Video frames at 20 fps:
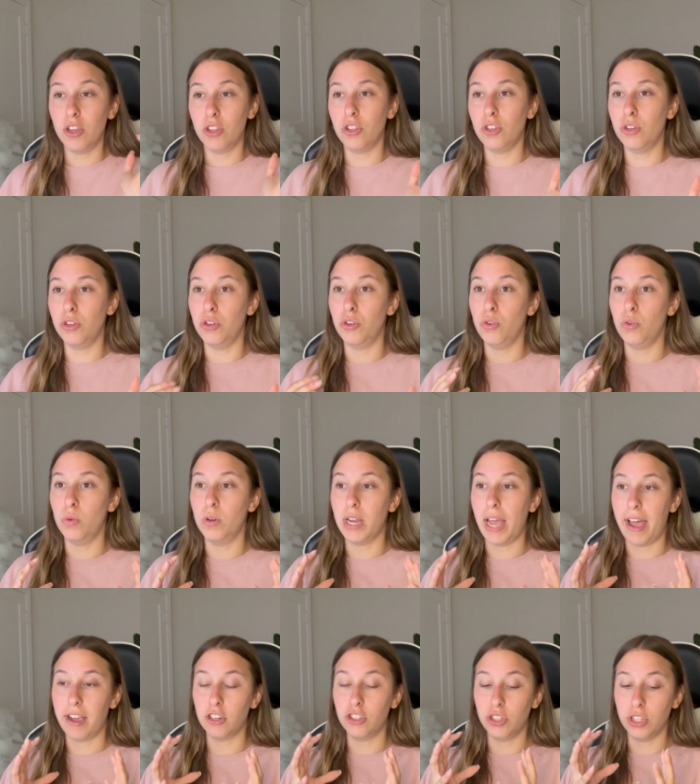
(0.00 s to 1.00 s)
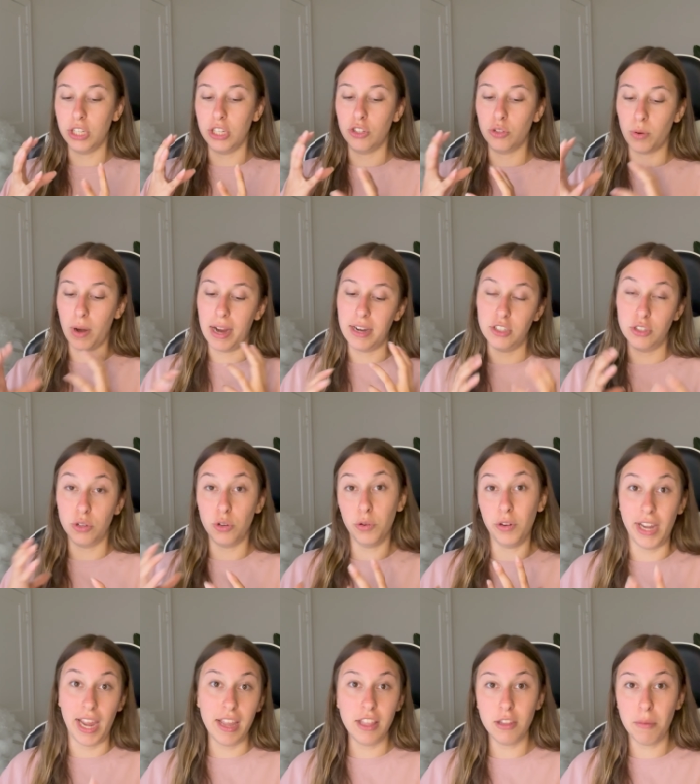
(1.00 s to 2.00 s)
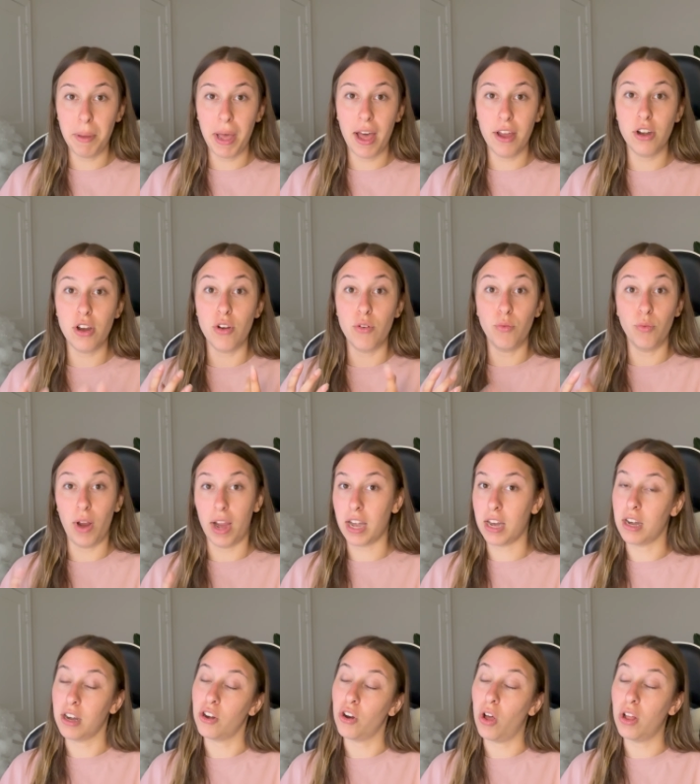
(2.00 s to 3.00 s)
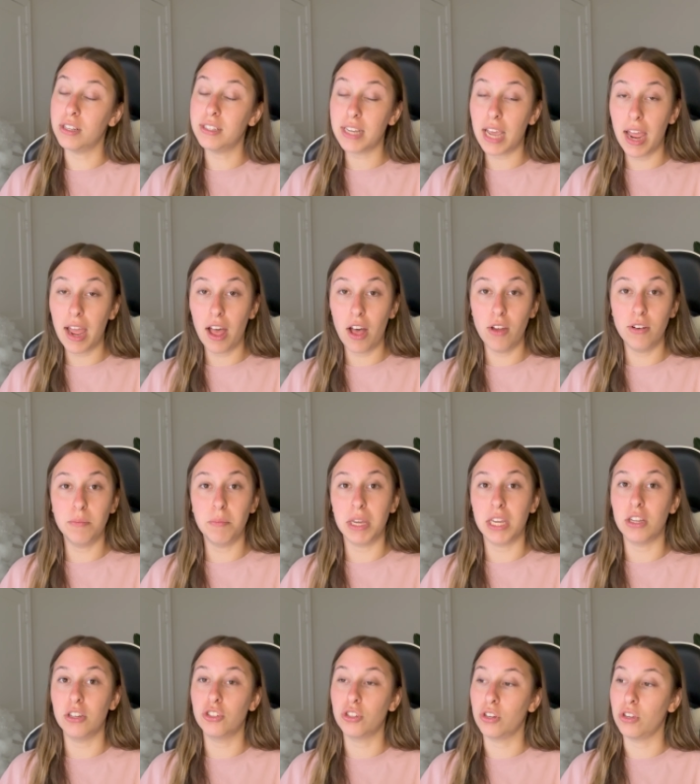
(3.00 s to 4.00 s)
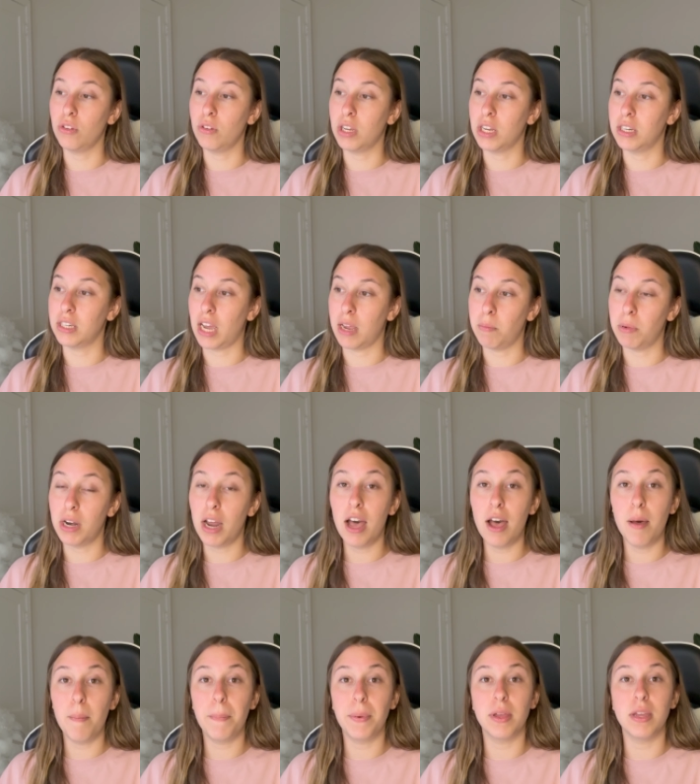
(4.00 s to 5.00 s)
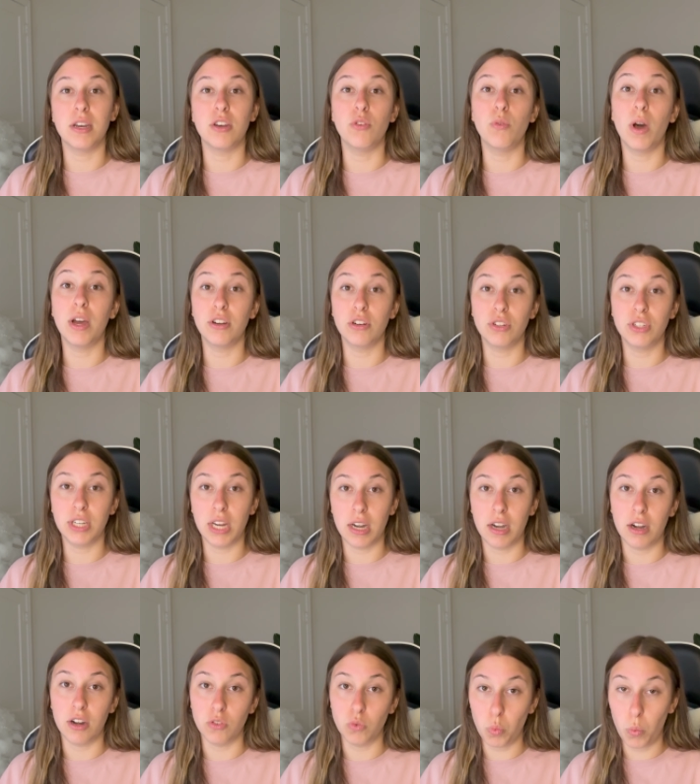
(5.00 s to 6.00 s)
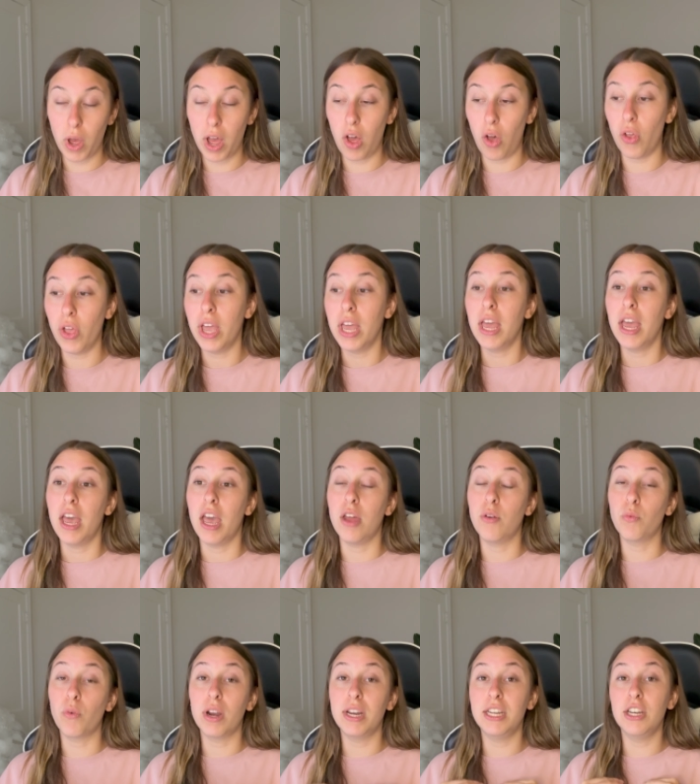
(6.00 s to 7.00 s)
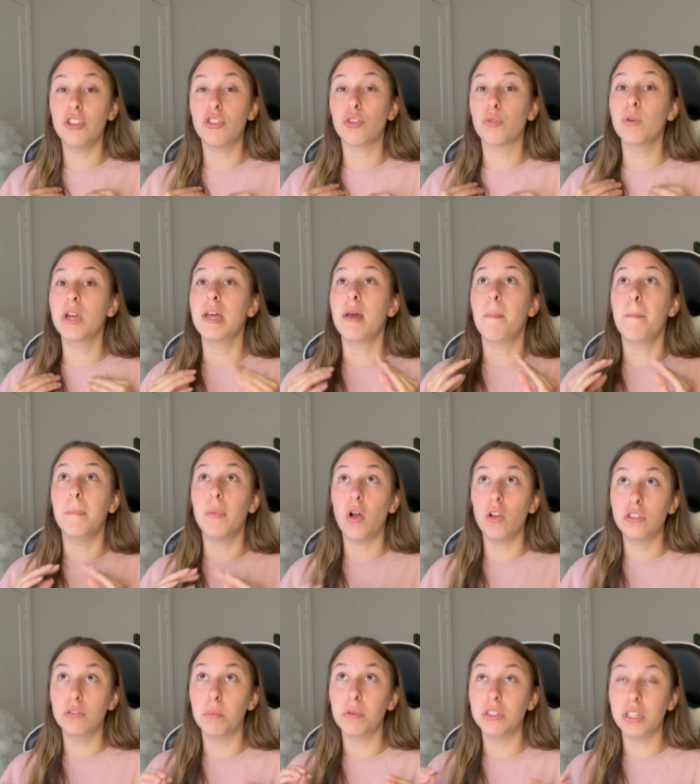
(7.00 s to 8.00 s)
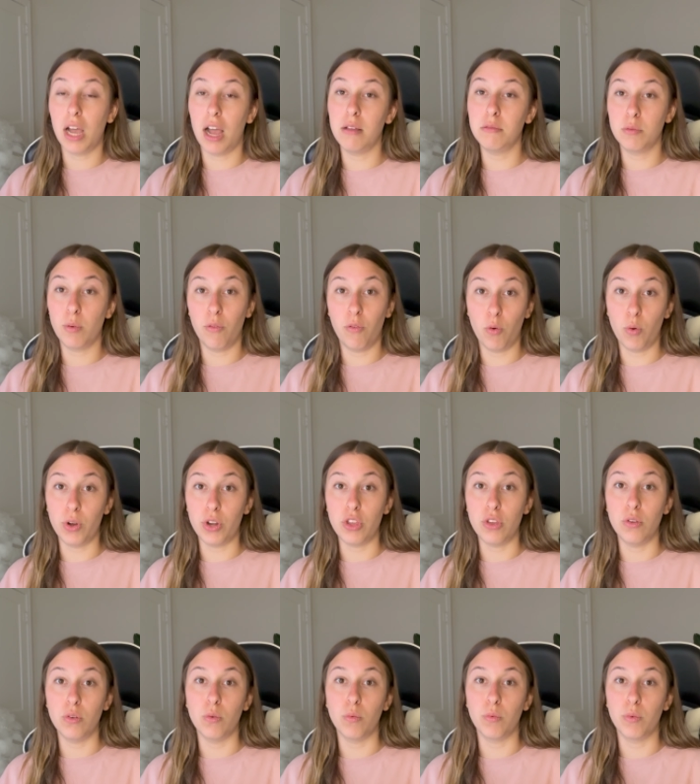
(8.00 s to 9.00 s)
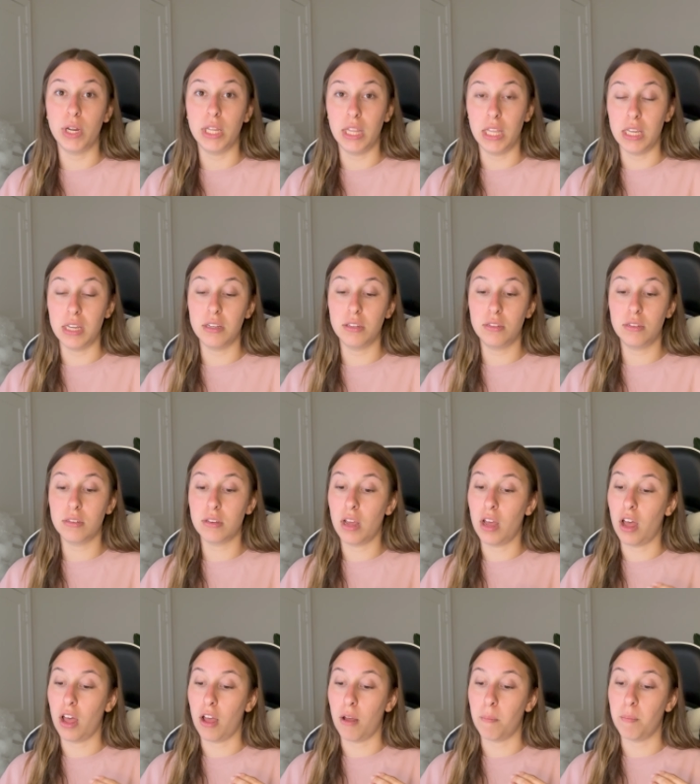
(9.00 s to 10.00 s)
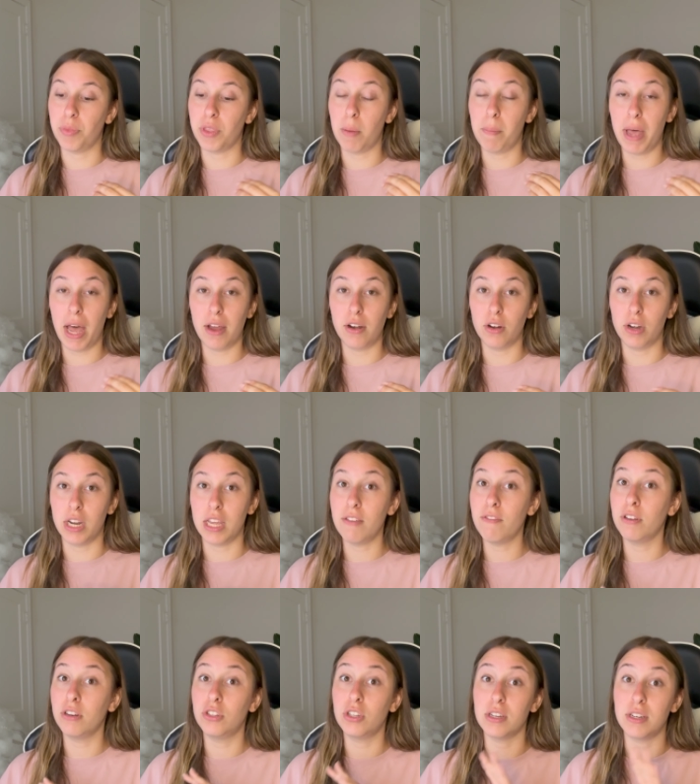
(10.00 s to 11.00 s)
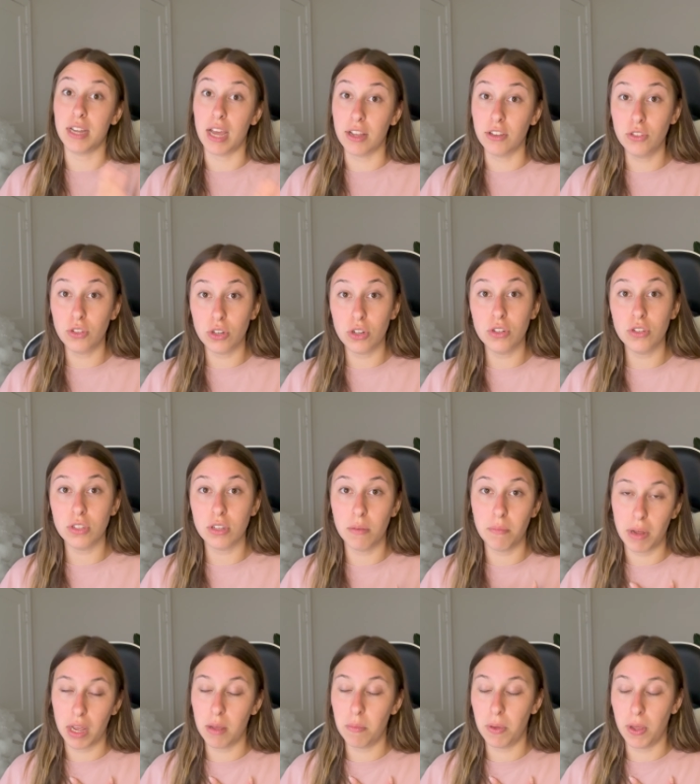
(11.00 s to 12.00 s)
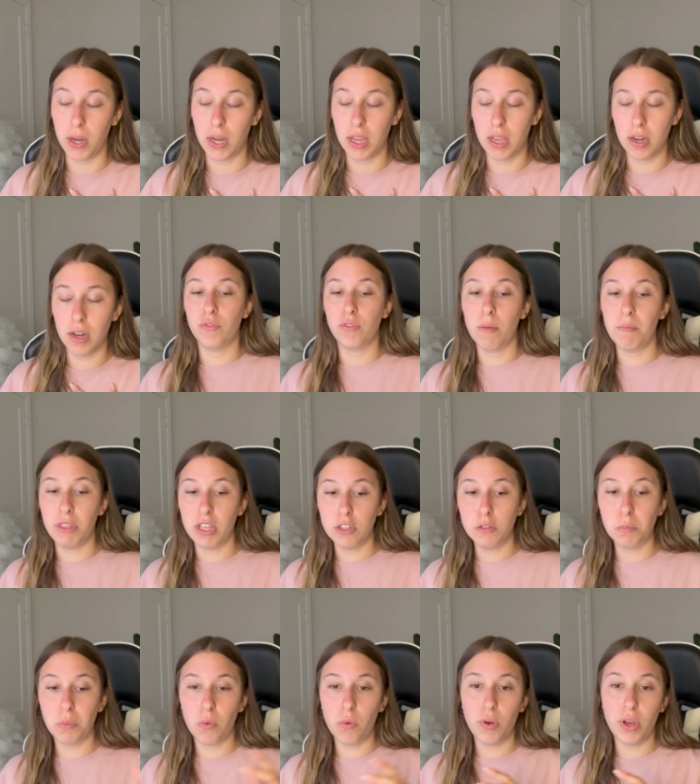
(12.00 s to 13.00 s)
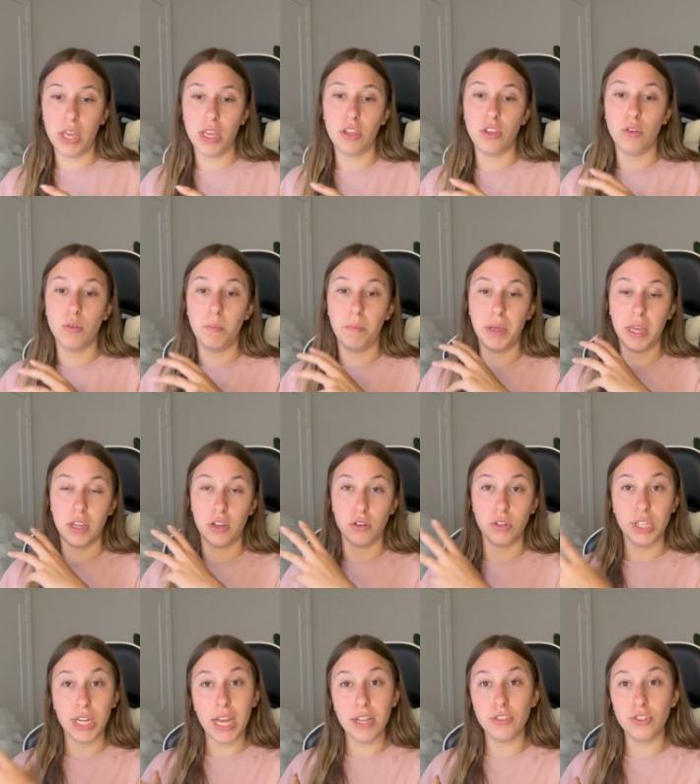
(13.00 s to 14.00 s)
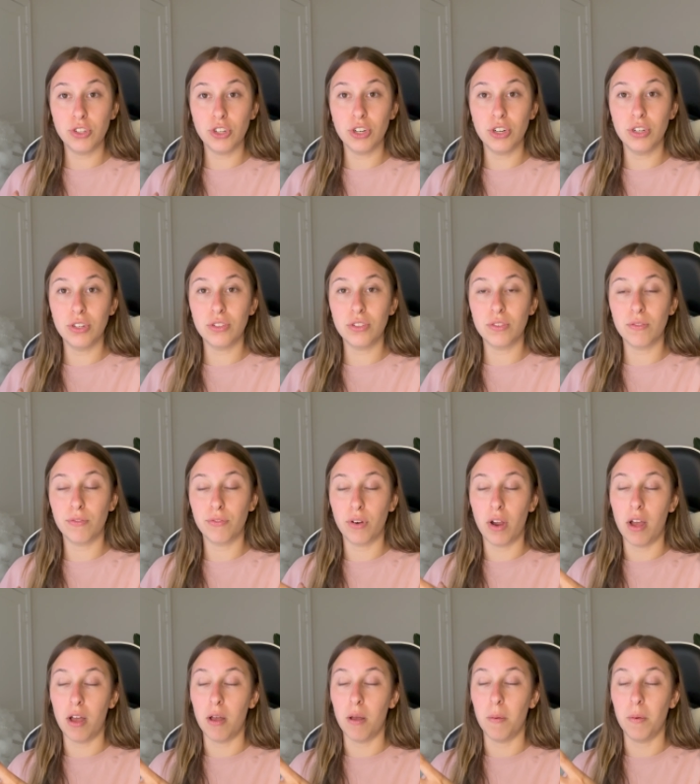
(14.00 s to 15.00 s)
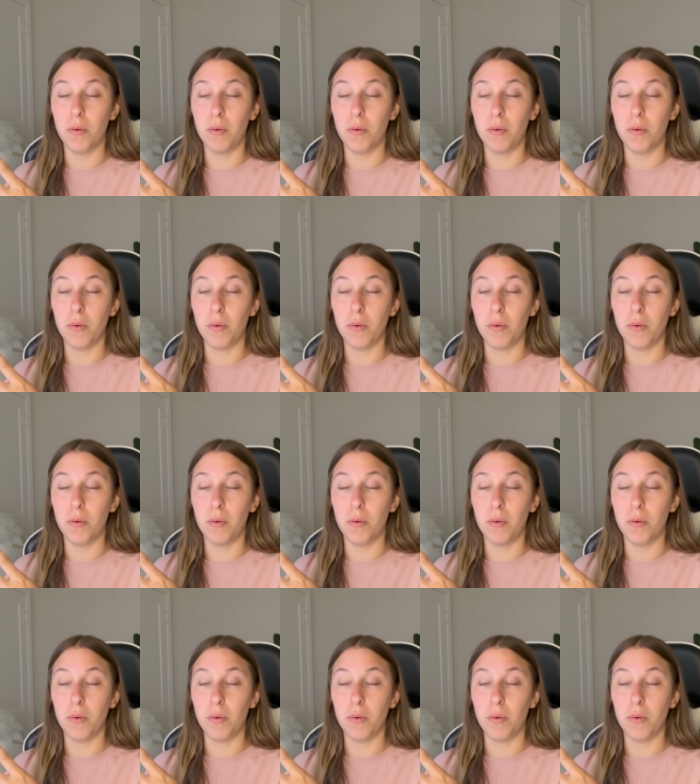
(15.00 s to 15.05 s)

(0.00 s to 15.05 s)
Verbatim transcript: you actually trying to create the pattern, writing it all down, making sure you can type it up and you understand it as well, and running through it multiple times before you release um, a pattern, even to testers, in my opinion. From this point, you pick your testers from